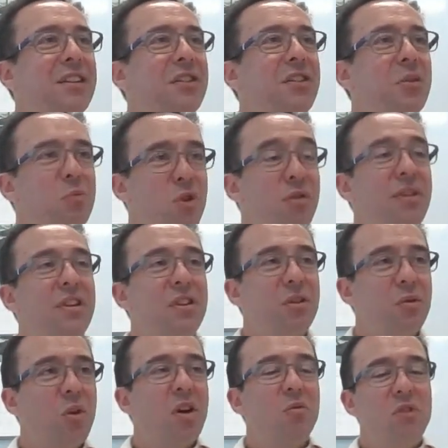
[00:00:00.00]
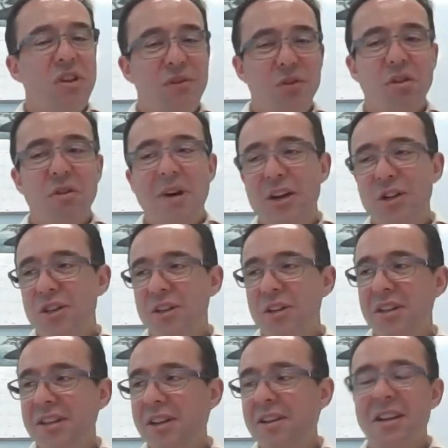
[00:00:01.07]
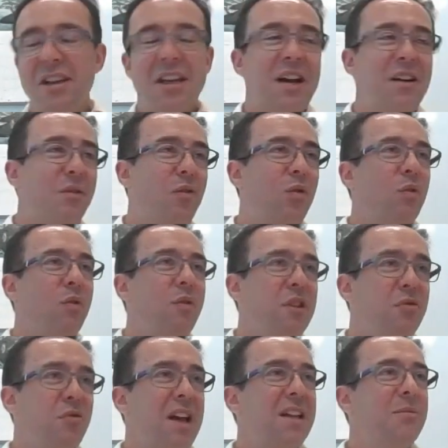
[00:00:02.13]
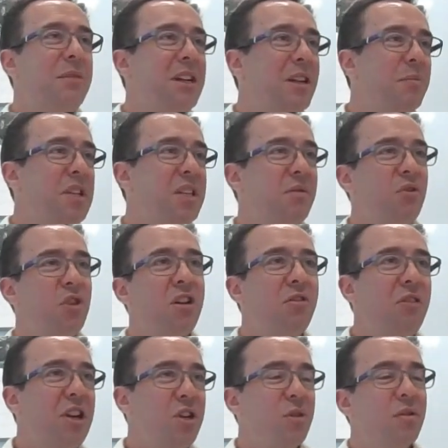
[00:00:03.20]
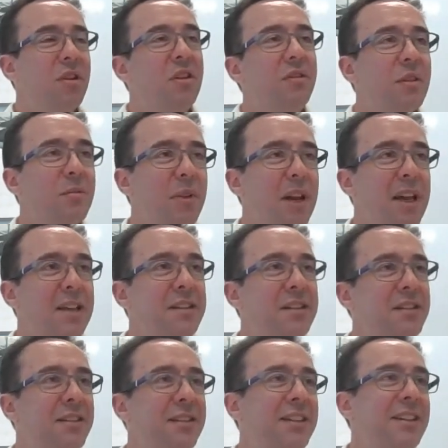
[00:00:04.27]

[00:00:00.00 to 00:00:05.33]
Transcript: to moving to one where you've got to actually suddenly account for all of these random little bits of generation all over the place,